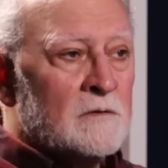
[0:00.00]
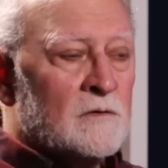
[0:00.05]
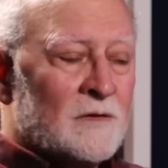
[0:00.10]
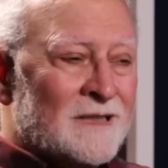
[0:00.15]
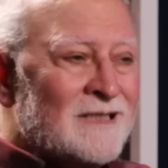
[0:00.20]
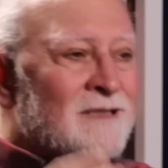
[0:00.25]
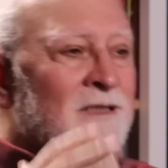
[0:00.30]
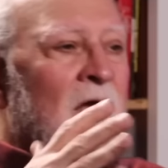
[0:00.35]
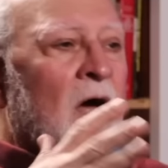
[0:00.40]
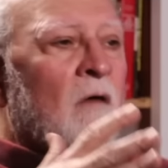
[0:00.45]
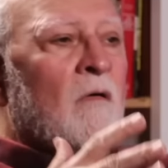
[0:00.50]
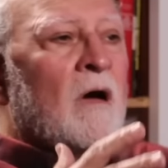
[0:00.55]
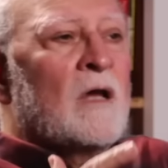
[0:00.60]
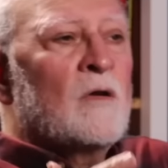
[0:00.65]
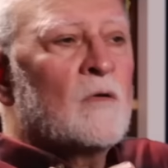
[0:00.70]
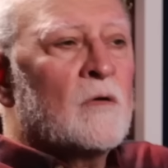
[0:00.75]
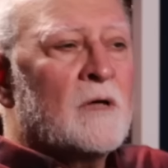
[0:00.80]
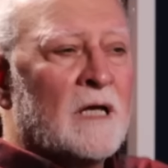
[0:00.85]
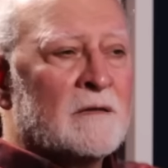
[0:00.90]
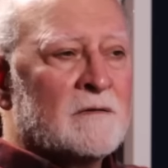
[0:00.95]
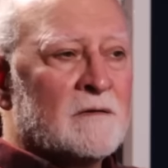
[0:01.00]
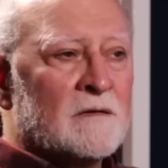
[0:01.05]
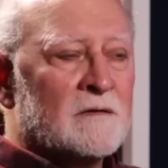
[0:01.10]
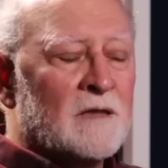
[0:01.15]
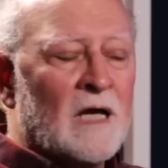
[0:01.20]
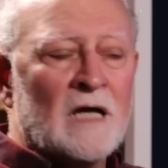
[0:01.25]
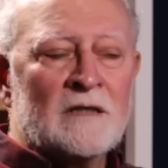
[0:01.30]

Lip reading: So this is how I look at it.